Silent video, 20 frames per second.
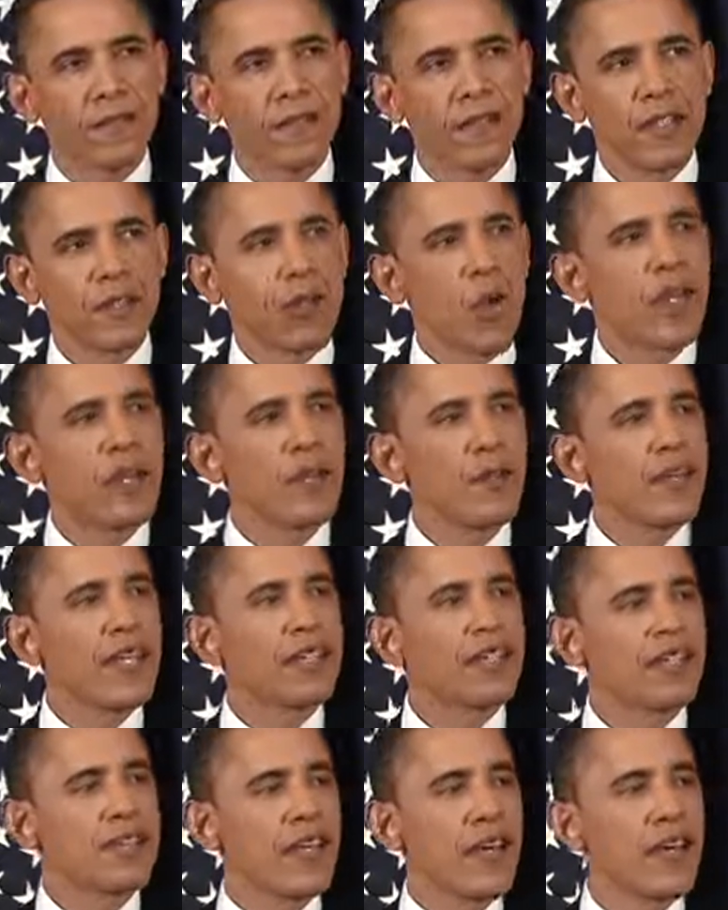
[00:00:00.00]
As one
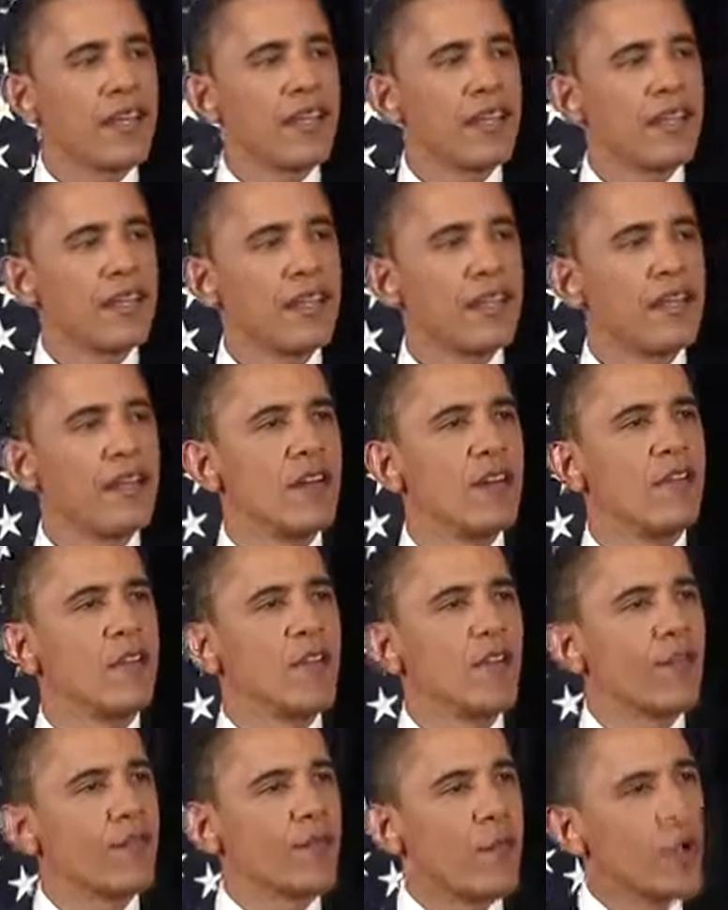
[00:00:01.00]
Libyan said, "For
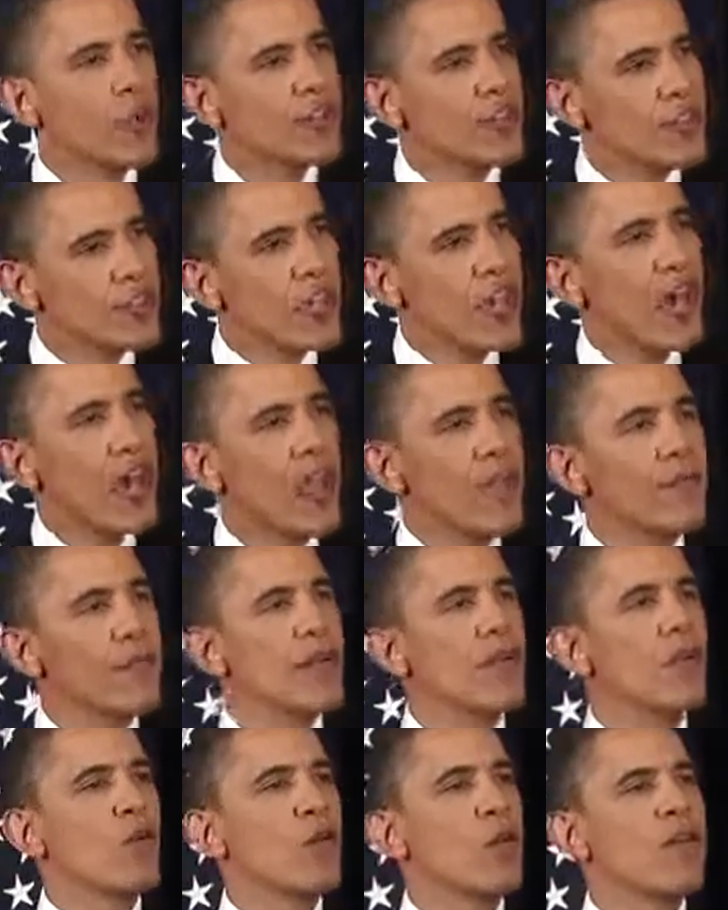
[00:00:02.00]
the first time,
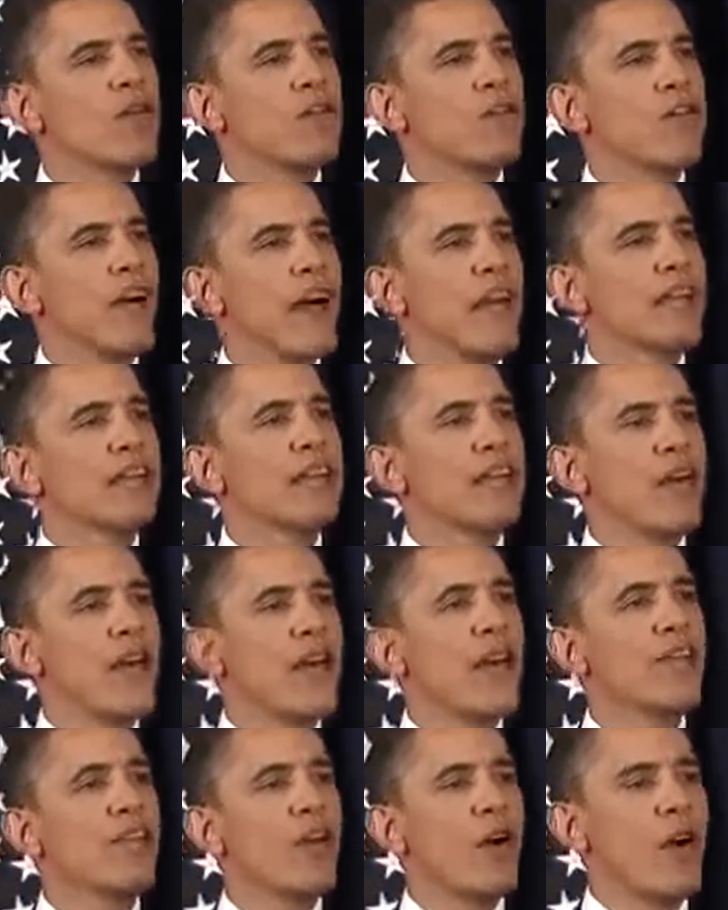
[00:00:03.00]
we finally
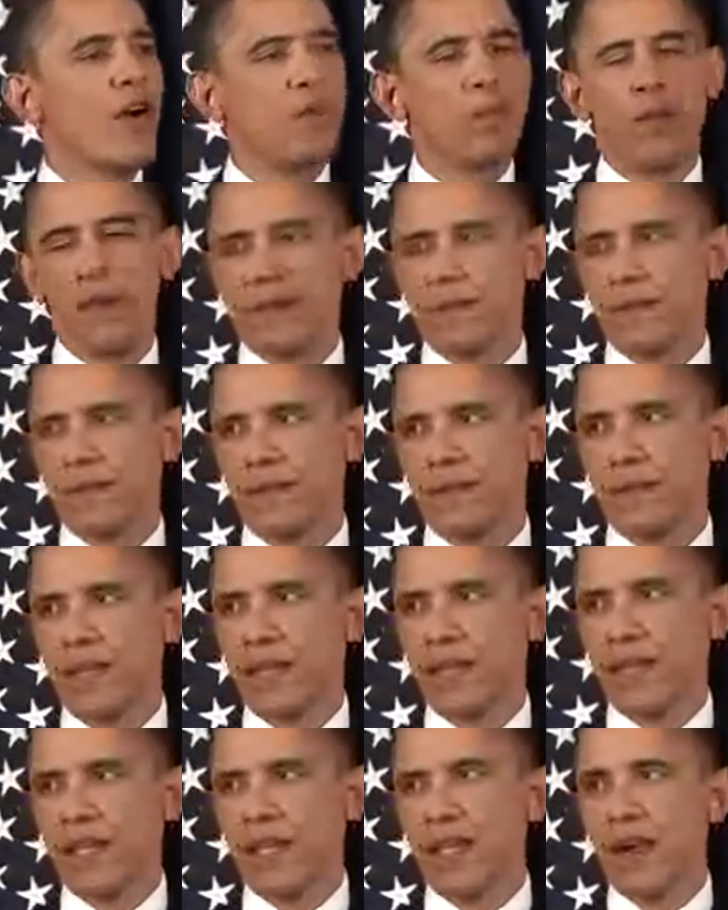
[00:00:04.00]
have hope
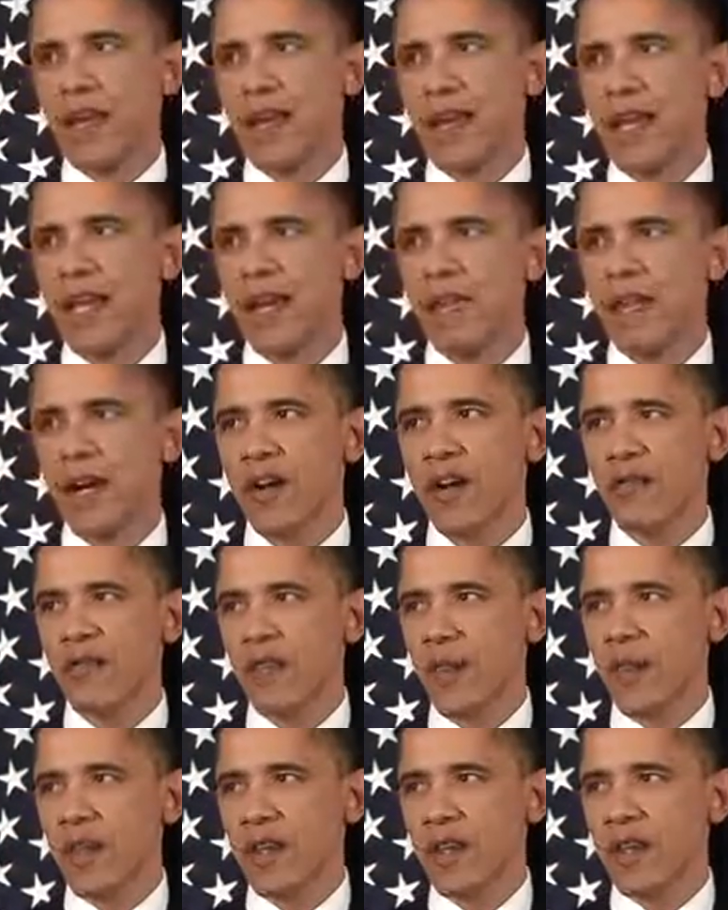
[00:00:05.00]
that our nightmare of
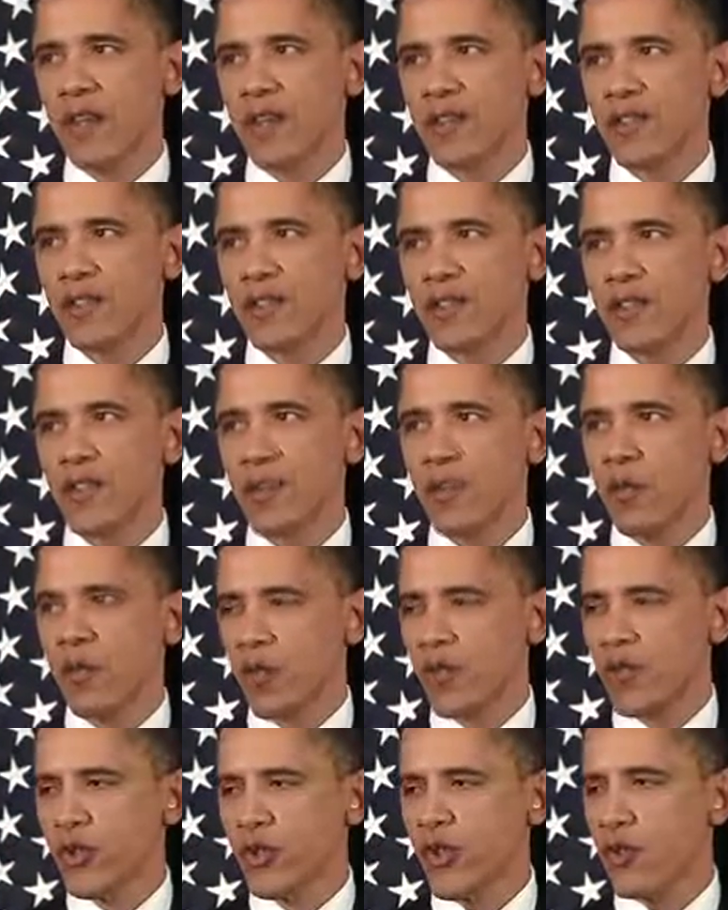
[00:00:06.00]
40 years
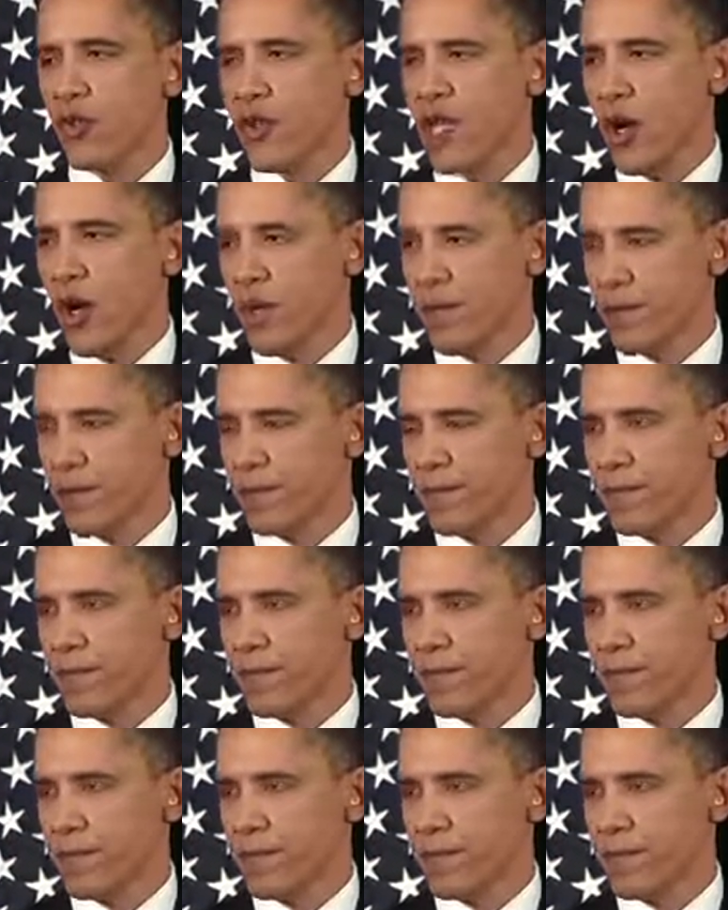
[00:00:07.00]
will soon be over."